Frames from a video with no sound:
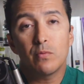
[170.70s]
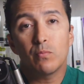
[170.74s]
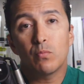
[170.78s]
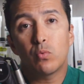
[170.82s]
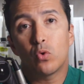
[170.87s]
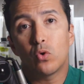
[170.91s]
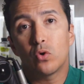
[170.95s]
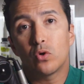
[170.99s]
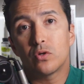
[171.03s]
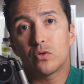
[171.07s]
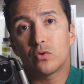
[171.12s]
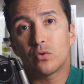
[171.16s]

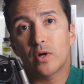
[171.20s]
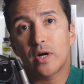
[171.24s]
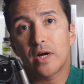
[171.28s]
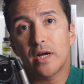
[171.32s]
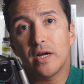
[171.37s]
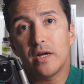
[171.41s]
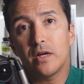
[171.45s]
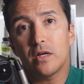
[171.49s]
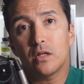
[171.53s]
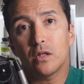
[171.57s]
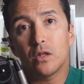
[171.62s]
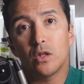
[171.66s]
important,
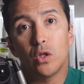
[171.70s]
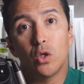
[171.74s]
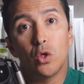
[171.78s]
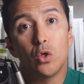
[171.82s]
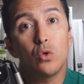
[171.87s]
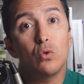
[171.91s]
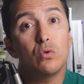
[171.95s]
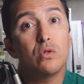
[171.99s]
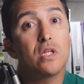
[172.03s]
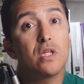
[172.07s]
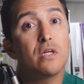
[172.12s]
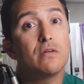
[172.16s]
right?
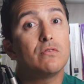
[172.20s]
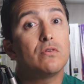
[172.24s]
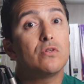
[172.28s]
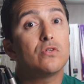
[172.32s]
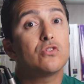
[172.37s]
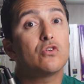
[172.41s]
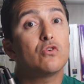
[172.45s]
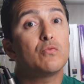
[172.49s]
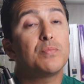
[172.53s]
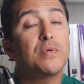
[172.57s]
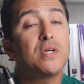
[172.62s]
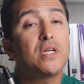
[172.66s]
Low levels
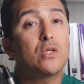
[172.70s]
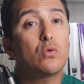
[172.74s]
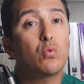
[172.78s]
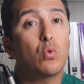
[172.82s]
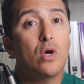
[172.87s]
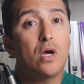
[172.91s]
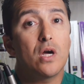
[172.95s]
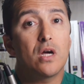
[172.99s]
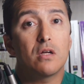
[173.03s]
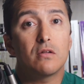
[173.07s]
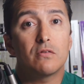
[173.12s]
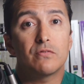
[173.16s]
of B
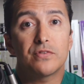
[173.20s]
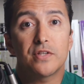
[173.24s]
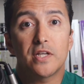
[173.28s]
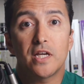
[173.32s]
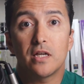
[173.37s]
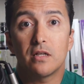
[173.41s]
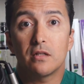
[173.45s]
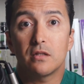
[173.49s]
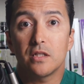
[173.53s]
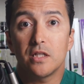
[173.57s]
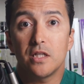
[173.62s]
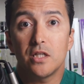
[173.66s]
twelve
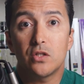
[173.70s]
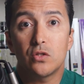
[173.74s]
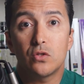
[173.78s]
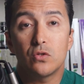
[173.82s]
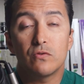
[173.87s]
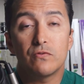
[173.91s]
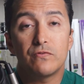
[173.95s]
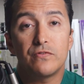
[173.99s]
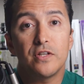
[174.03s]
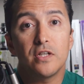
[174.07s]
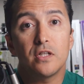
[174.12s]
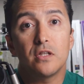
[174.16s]
can lead to
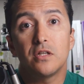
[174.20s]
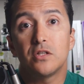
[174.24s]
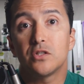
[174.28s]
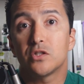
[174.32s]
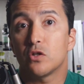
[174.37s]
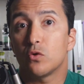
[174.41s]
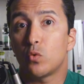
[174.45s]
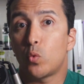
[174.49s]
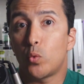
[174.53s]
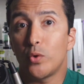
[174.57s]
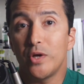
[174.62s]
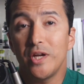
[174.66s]
feelings
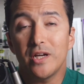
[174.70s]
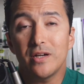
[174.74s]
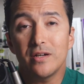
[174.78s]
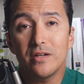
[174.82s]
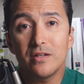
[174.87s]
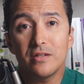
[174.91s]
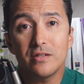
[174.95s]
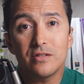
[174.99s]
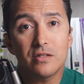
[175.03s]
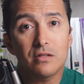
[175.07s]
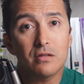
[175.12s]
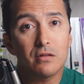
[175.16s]
of
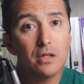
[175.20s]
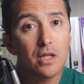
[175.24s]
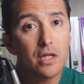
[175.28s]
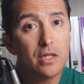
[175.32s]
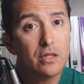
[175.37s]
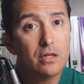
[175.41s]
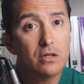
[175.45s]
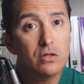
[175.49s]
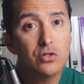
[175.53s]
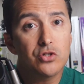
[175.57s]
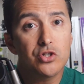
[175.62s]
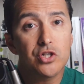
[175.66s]
weakness,
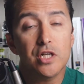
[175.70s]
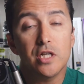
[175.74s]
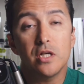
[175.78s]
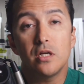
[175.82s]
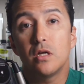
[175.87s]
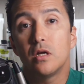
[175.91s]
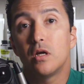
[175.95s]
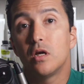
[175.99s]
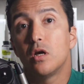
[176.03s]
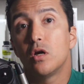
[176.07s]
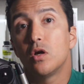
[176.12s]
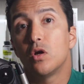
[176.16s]
lethargy,
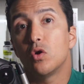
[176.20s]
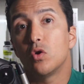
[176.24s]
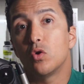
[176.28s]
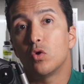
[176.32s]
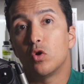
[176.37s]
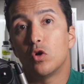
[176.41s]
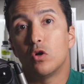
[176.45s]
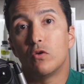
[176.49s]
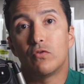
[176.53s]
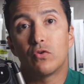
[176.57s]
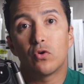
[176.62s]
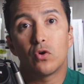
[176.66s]

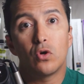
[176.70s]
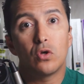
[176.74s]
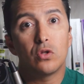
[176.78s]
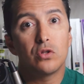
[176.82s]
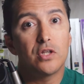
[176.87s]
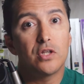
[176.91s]
overall